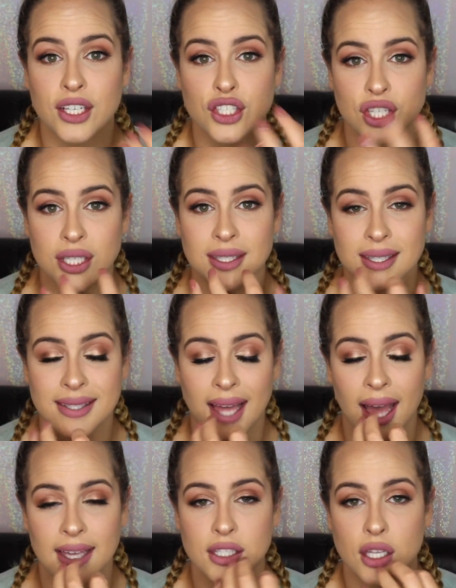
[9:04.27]
It's just the
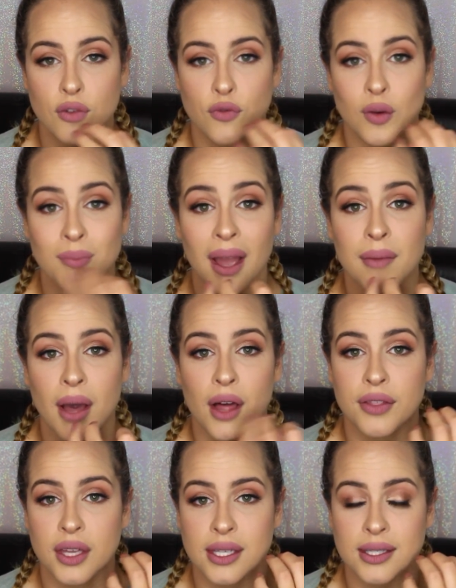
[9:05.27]
size for my
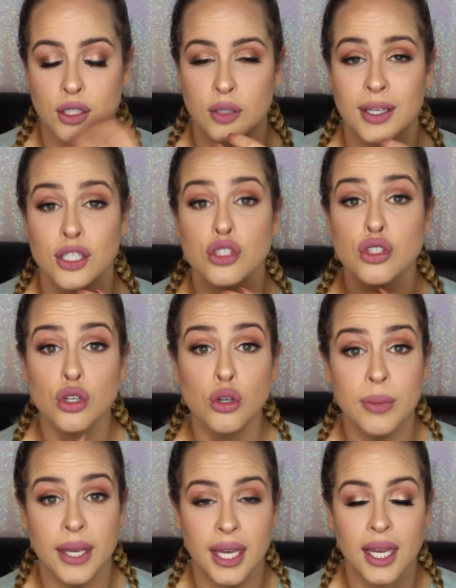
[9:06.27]
mouth is a little bit
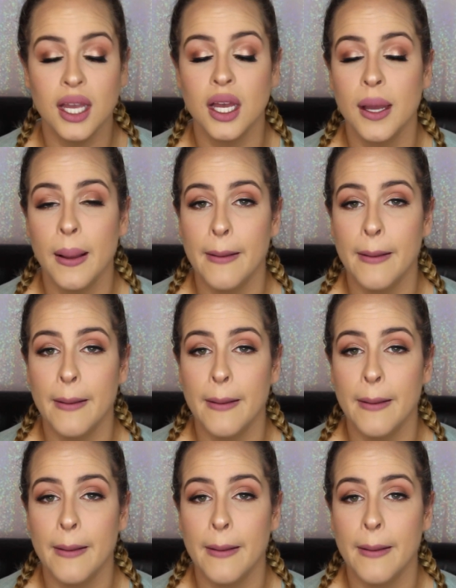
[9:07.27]
too big,